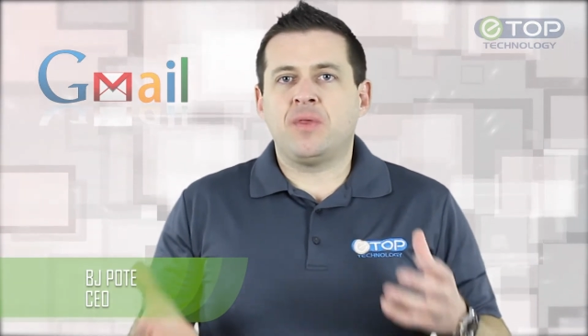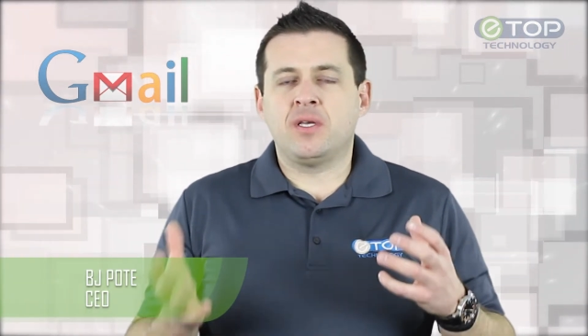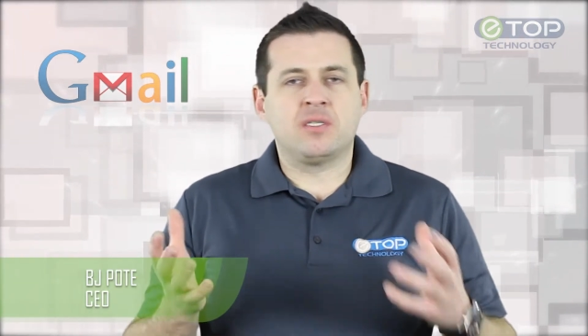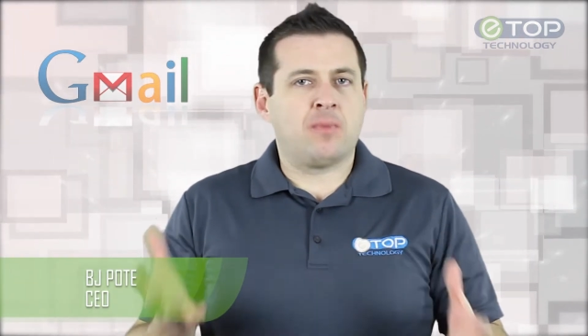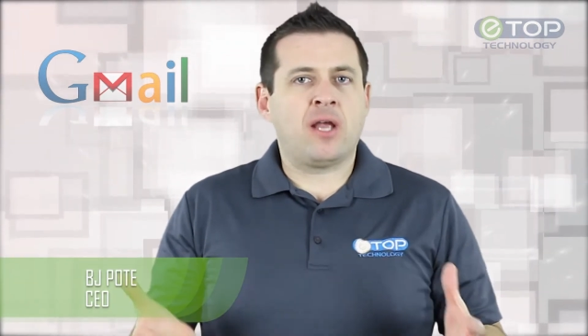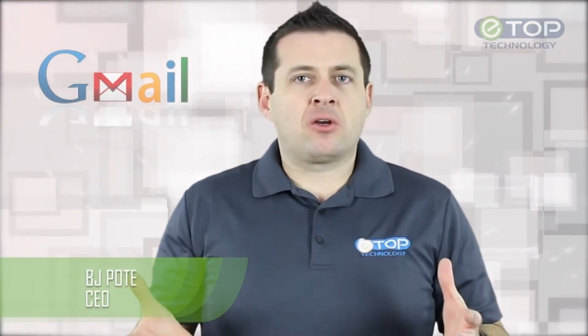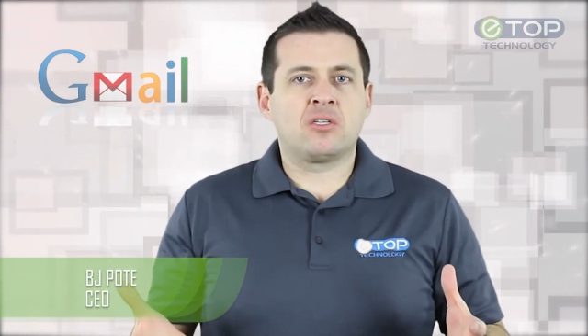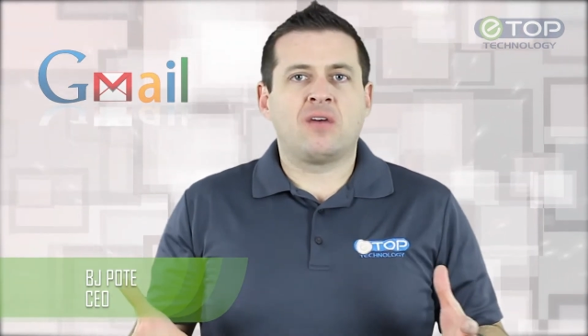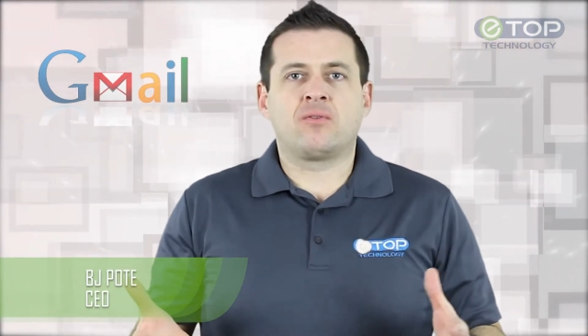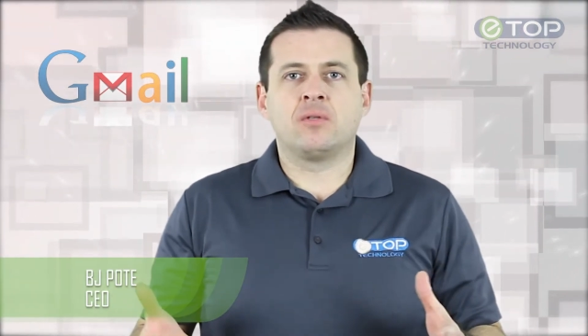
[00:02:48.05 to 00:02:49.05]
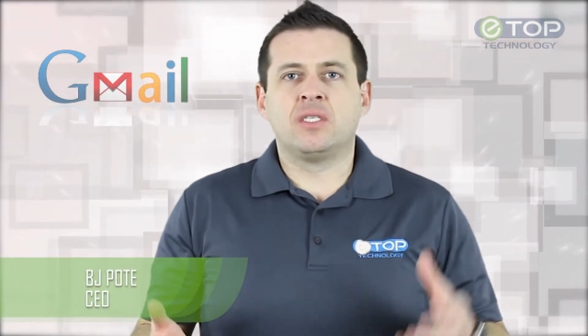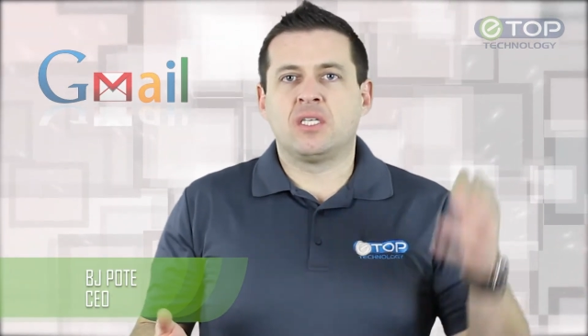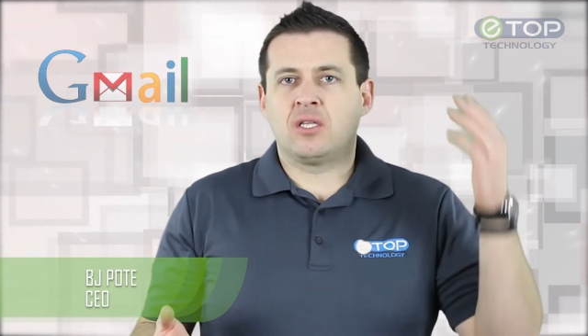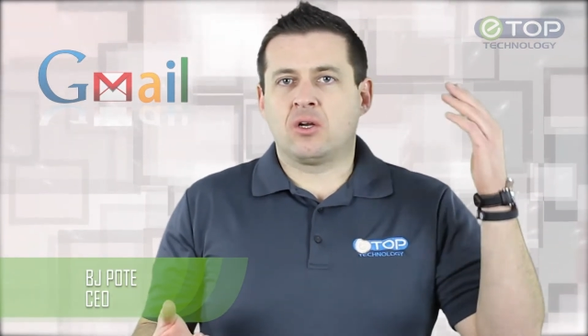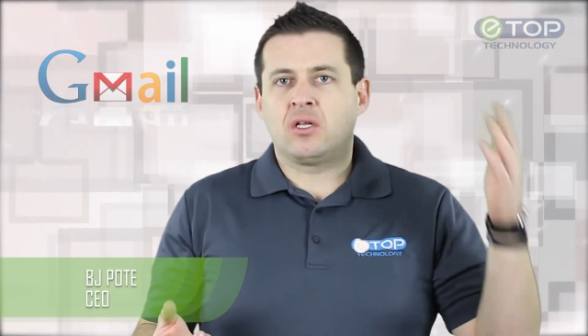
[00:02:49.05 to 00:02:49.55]
is Microsoft
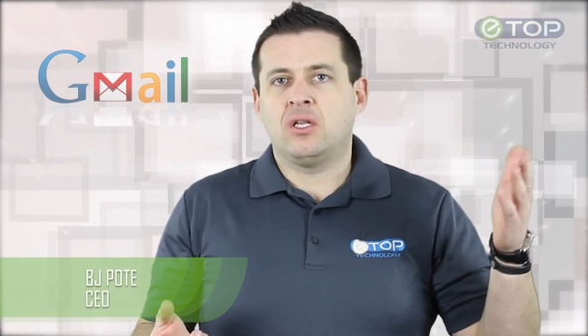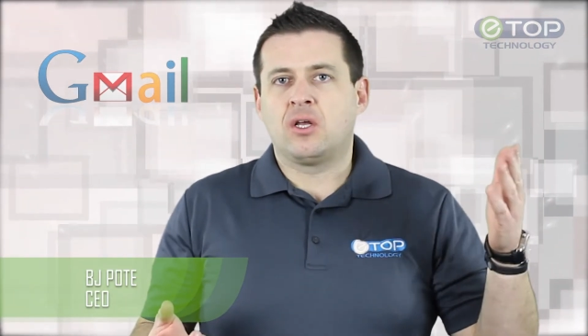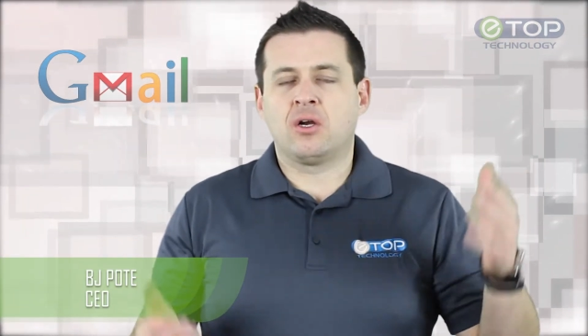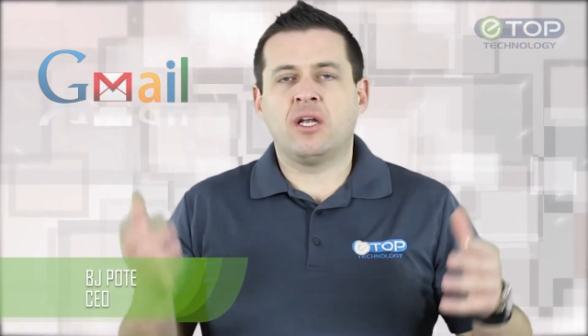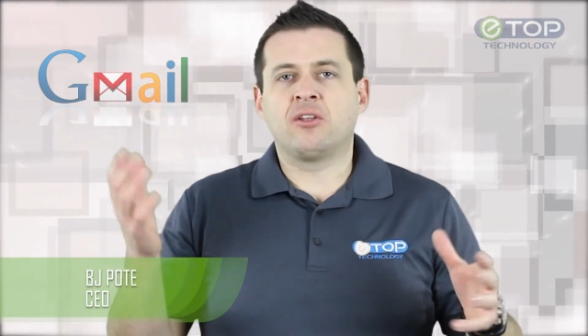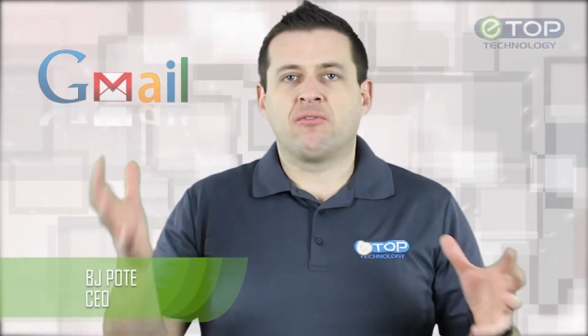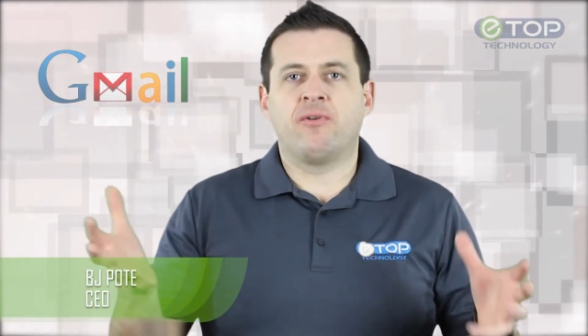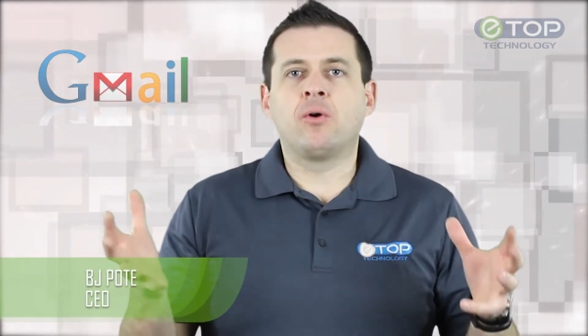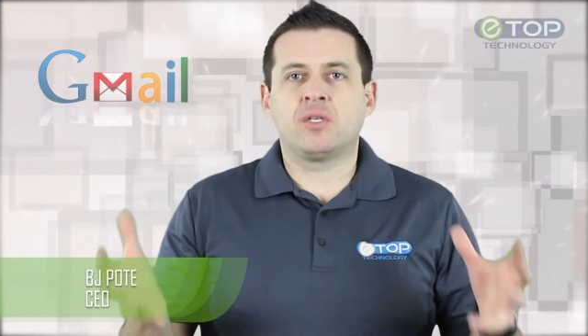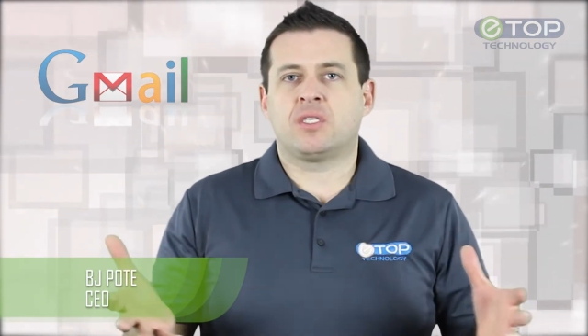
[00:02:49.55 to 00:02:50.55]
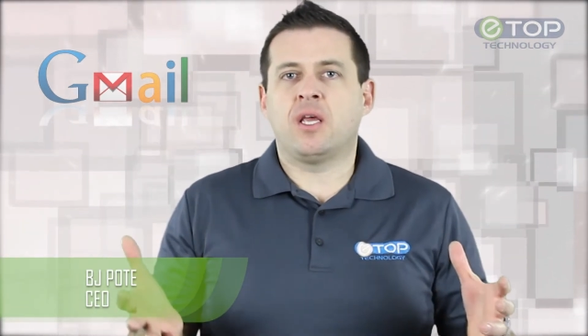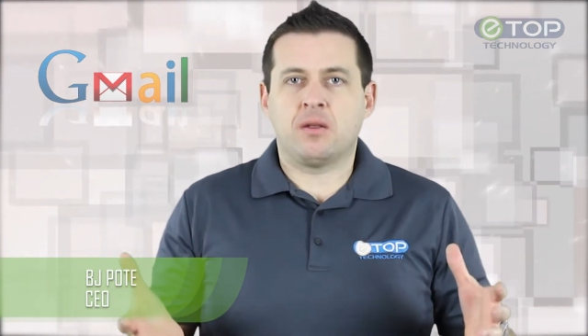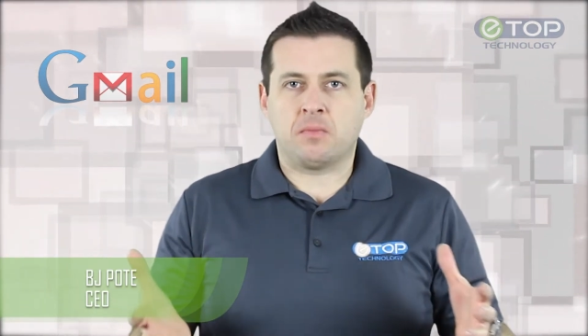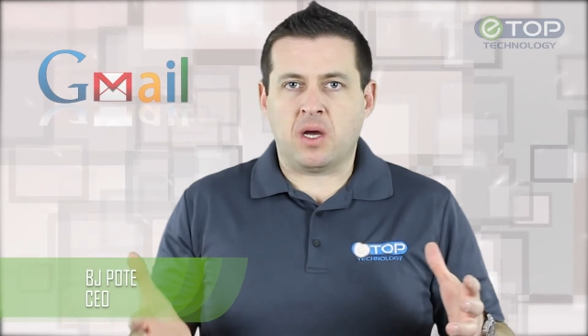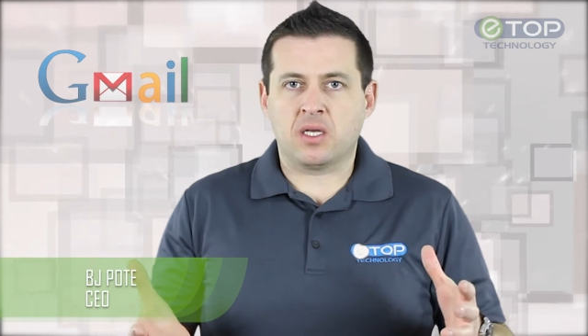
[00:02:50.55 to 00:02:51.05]
releasing their clutter and their focused
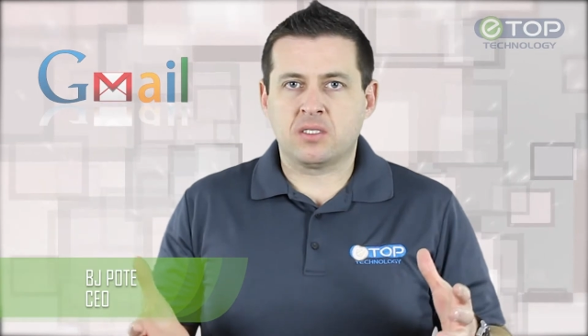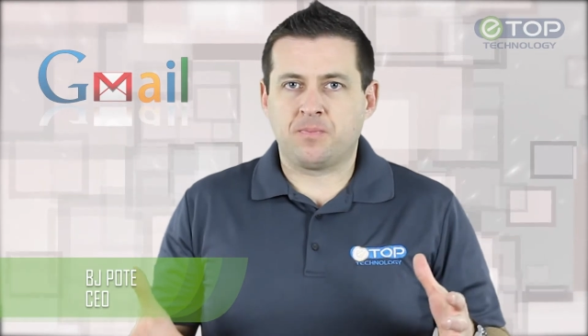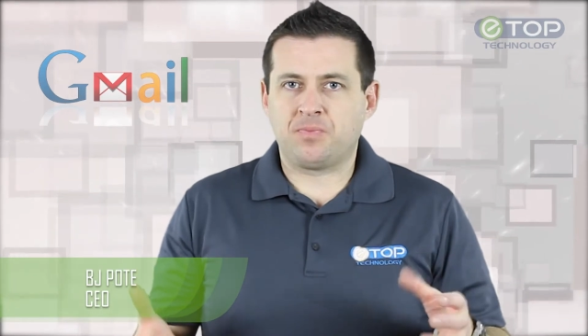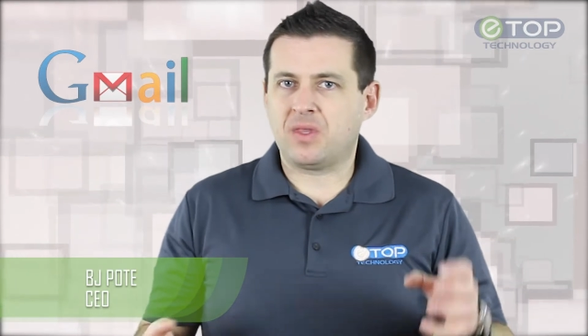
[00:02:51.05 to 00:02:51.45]
inbox.